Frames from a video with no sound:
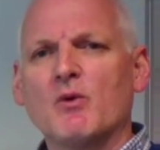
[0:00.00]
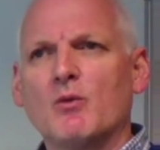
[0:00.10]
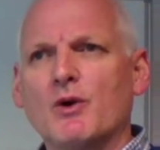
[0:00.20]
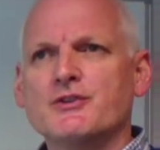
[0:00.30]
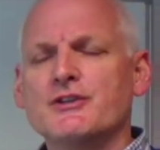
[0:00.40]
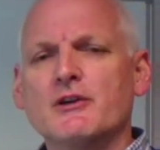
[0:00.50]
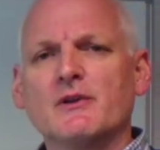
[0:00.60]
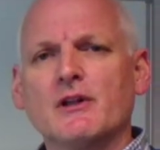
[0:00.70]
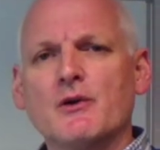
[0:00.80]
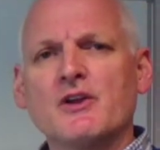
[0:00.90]
well, what do you do
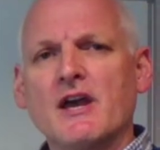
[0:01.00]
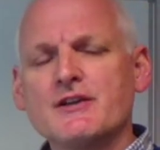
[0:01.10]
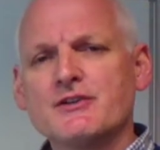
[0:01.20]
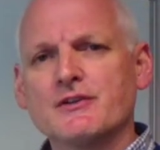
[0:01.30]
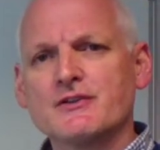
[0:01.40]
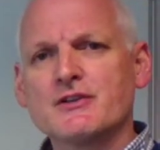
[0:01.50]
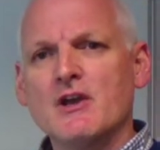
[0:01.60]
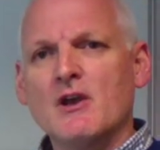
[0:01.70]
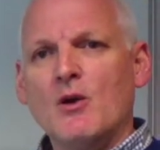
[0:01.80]
in locations